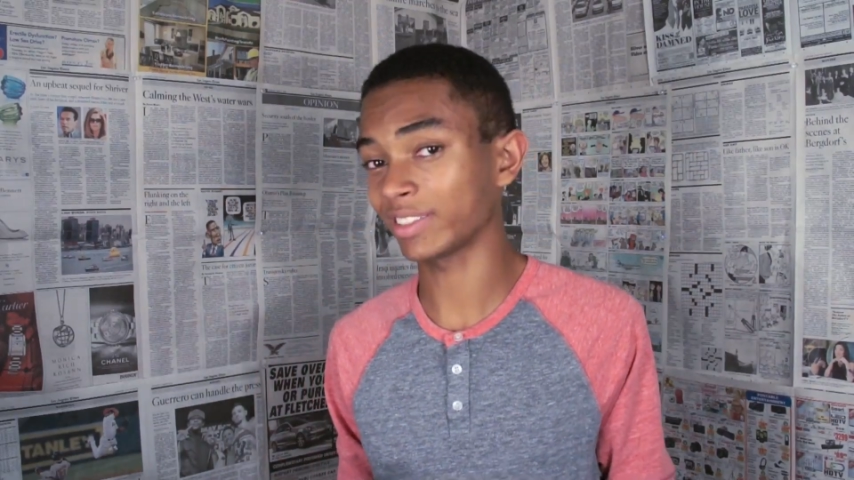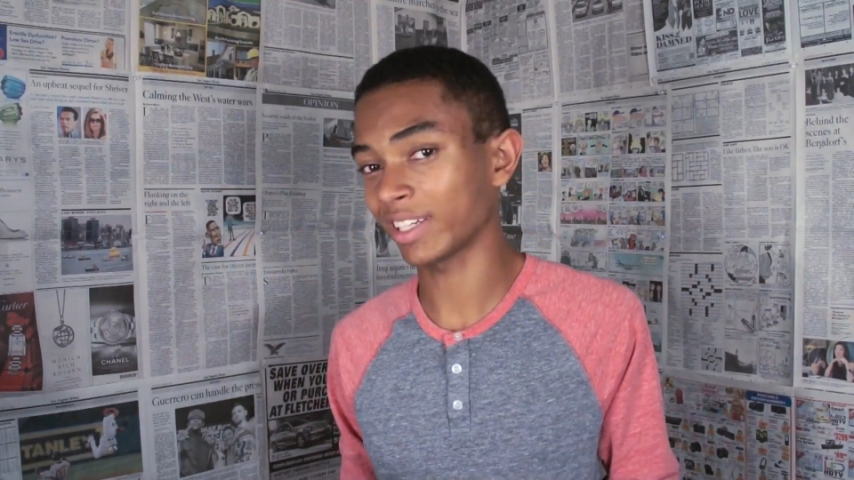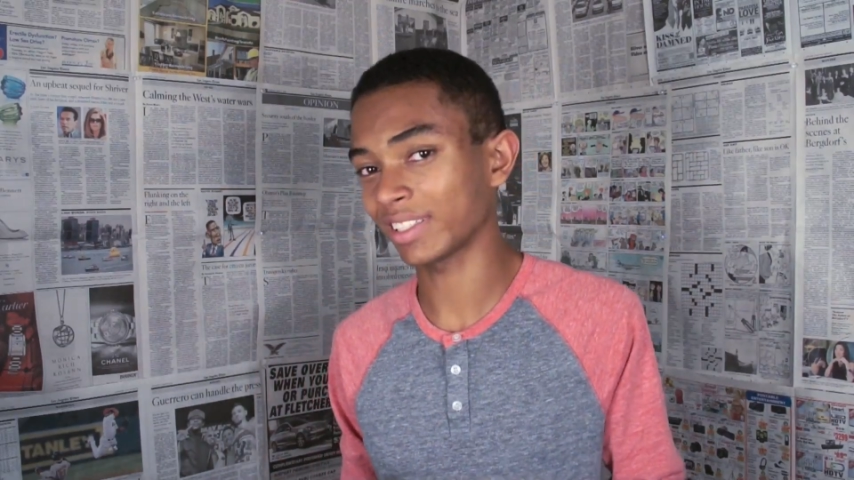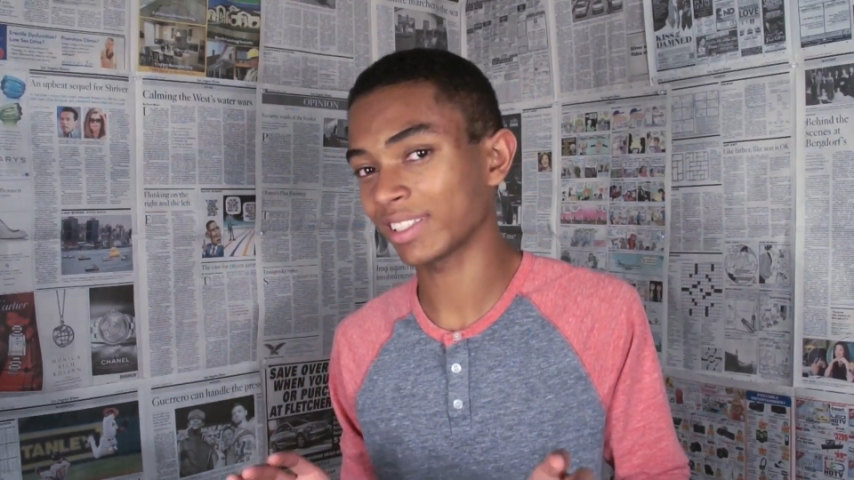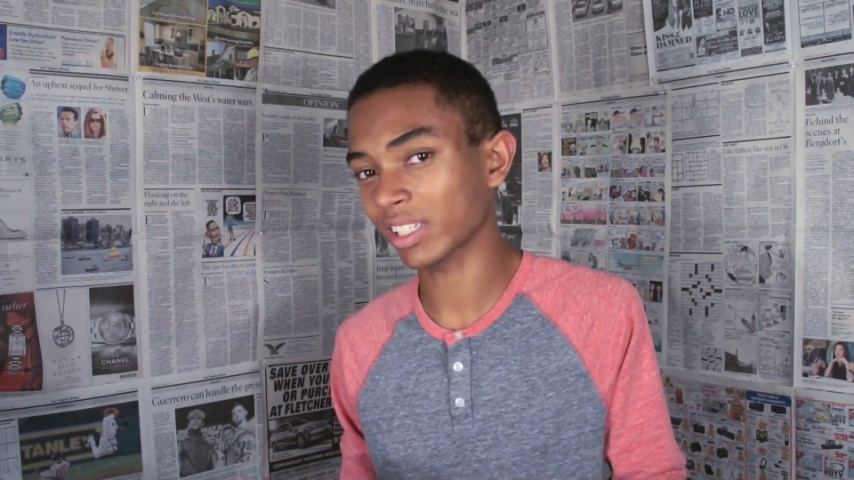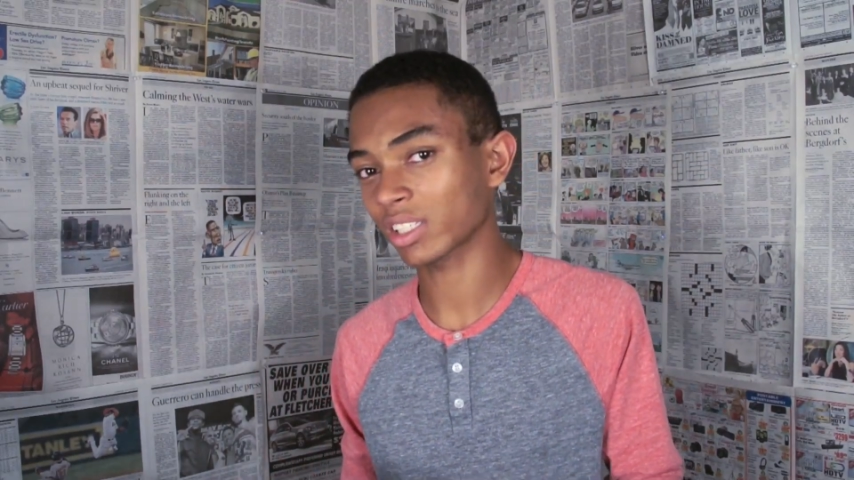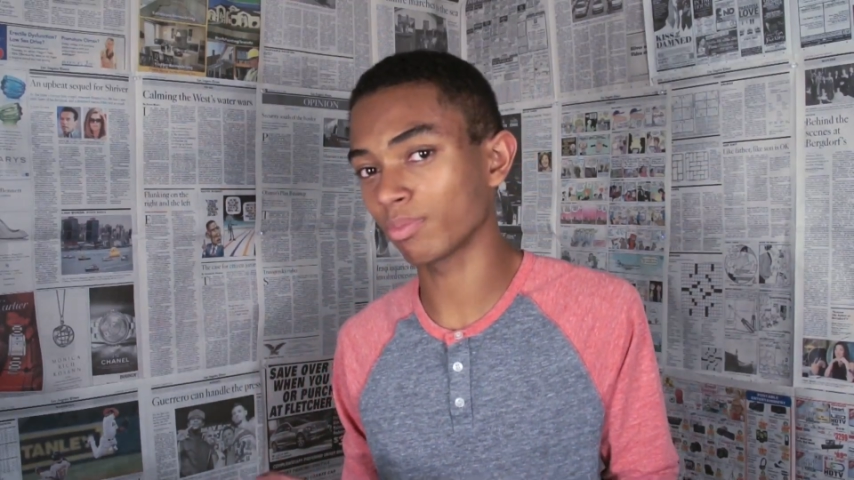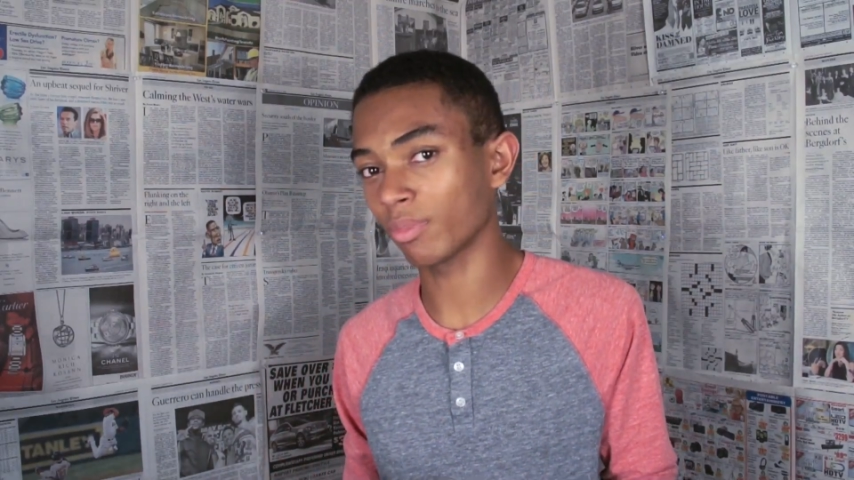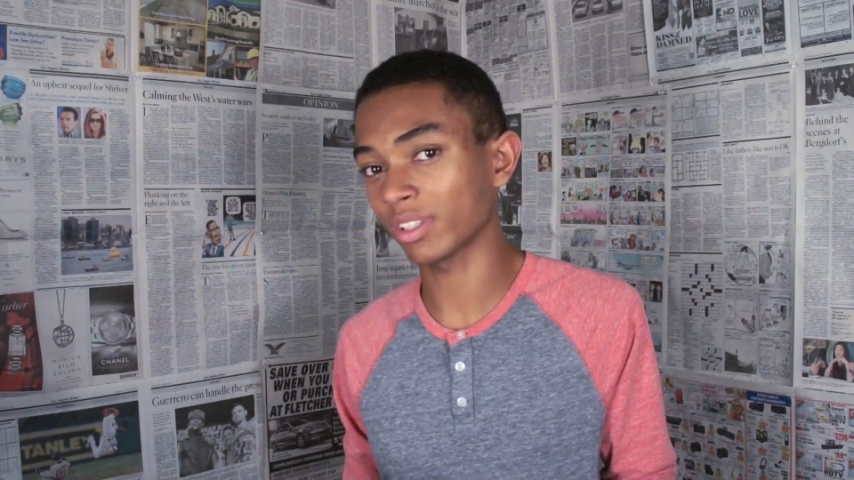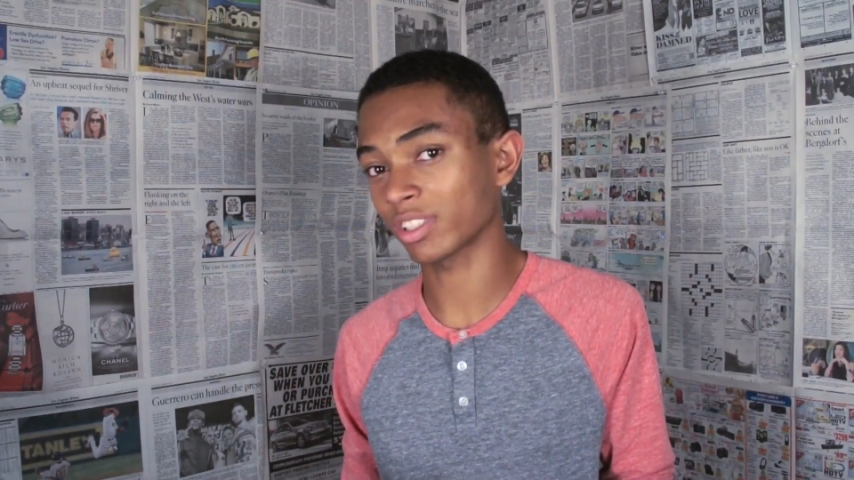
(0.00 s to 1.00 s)
takes six
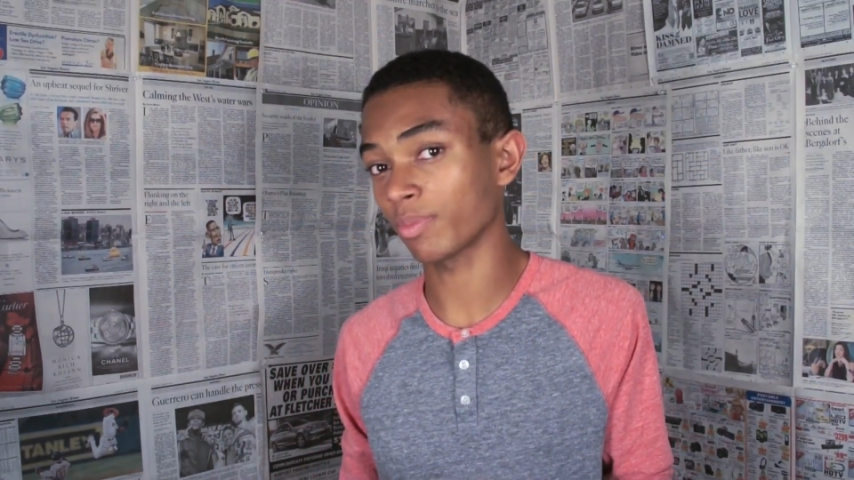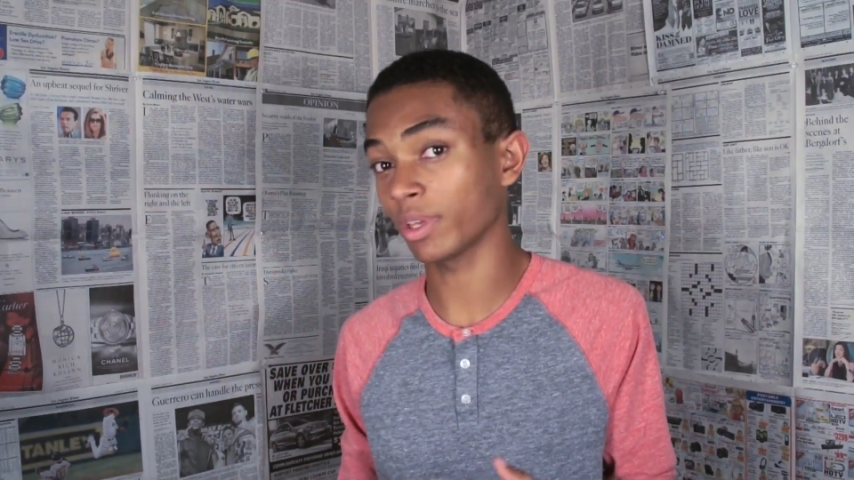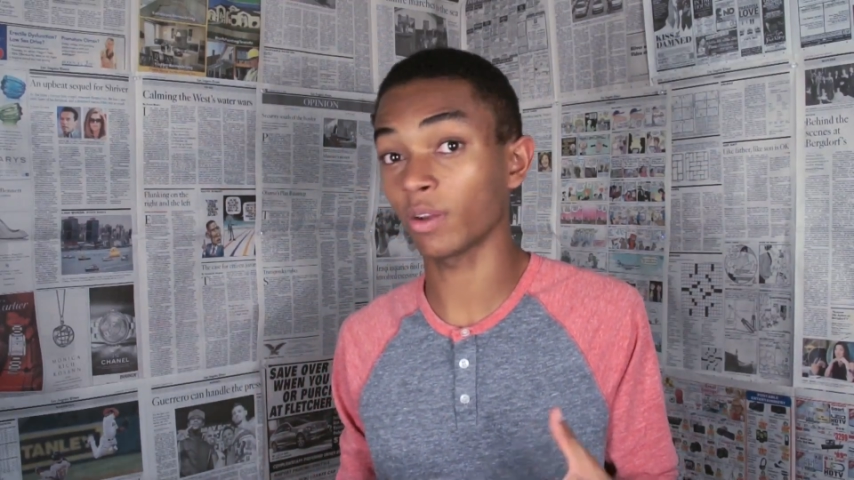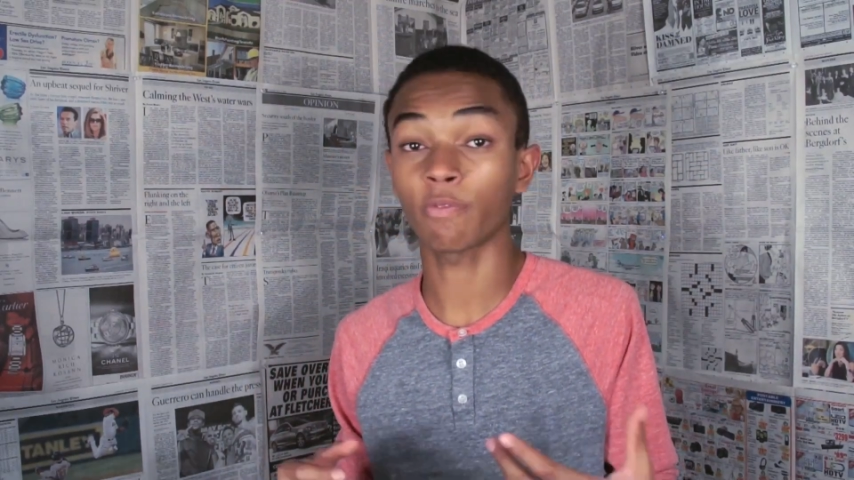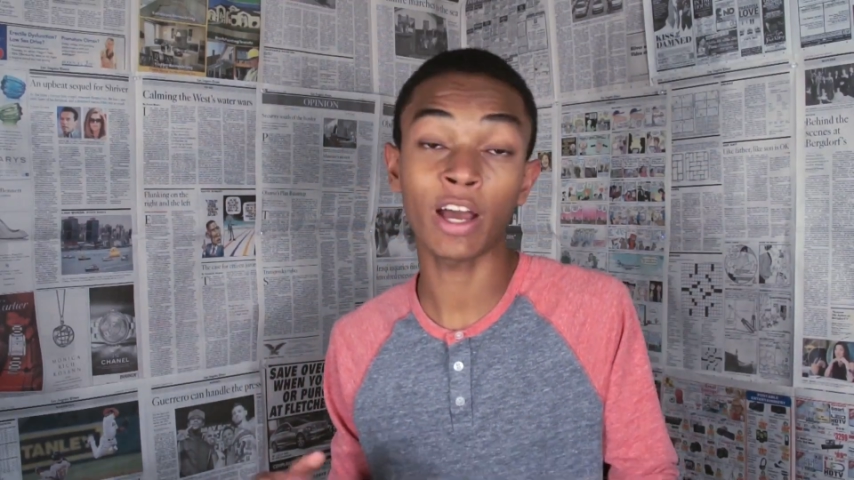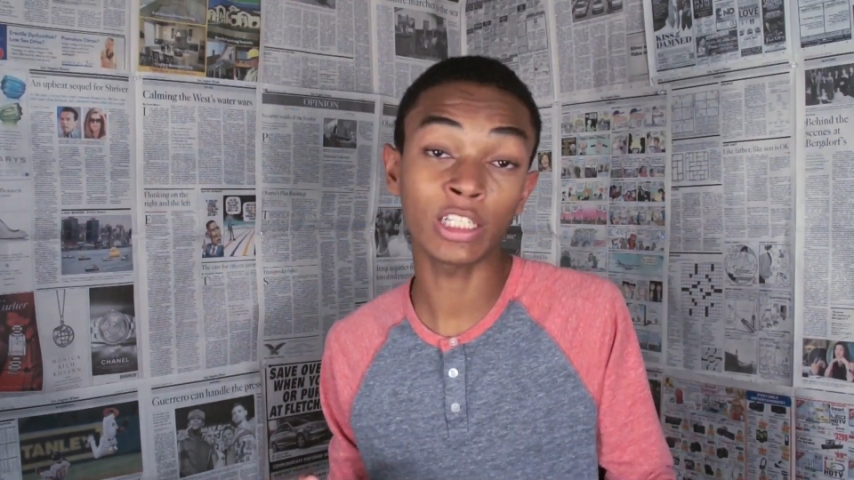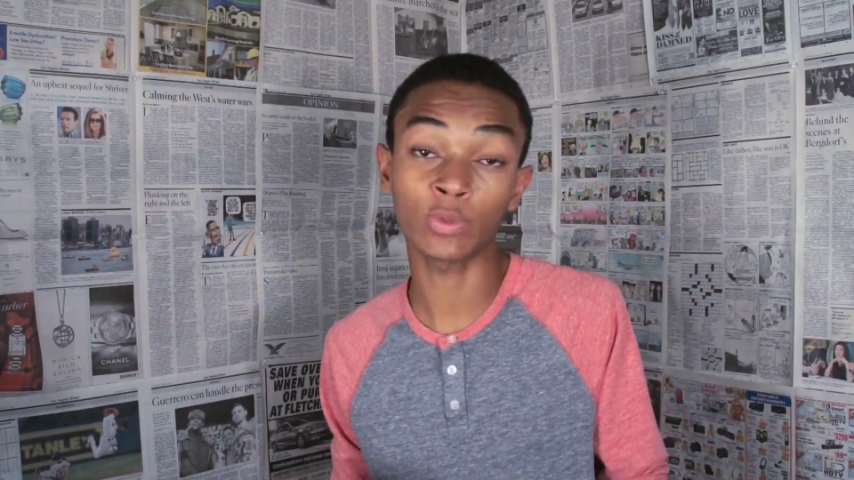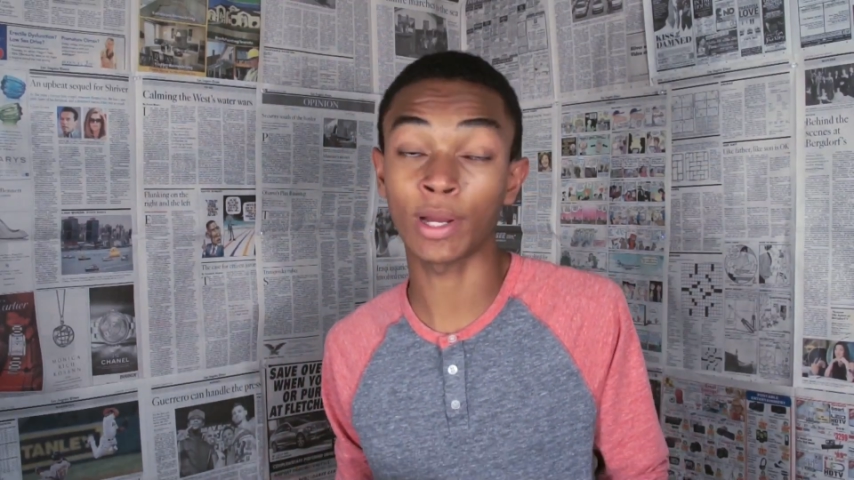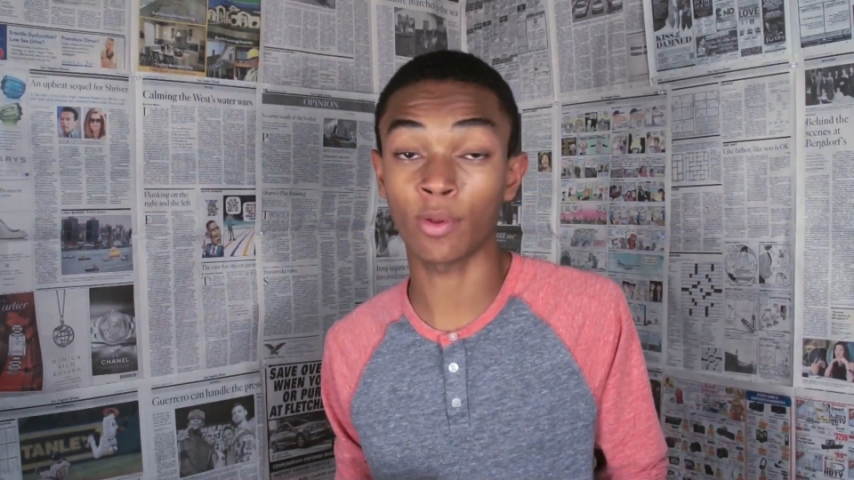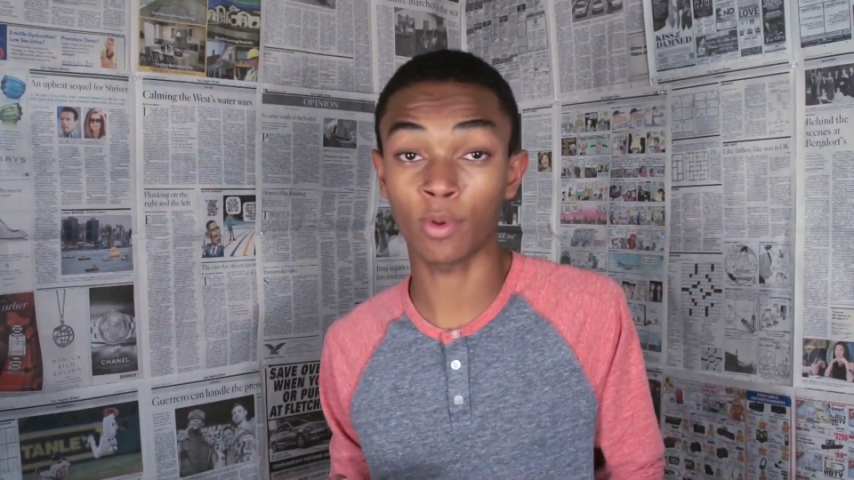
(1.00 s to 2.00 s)
months of being infatuated